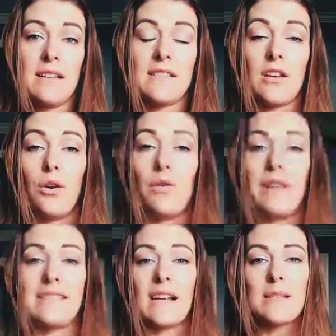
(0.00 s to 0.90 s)
So
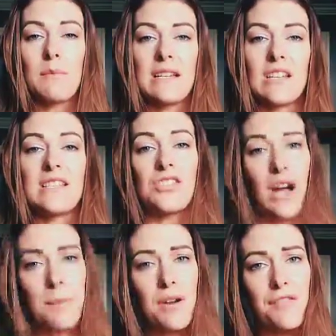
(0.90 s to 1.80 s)
that's not something to
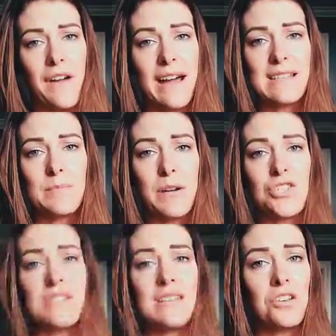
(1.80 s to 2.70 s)
stop your fast,
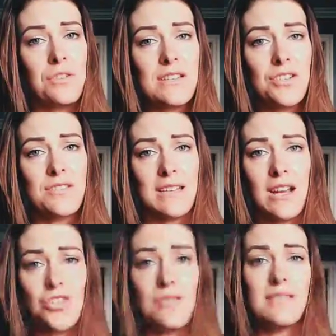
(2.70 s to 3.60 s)
but just increase your
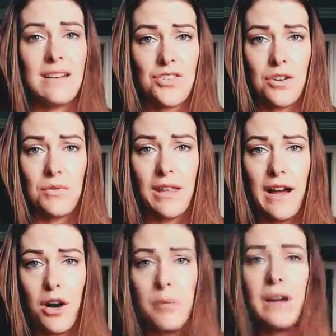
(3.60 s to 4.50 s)
snake juice and it should
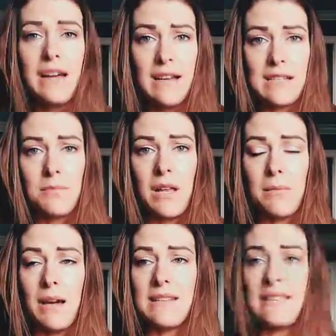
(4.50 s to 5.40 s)
really help to
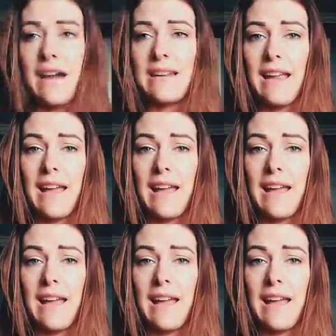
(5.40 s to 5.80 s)
minimize that.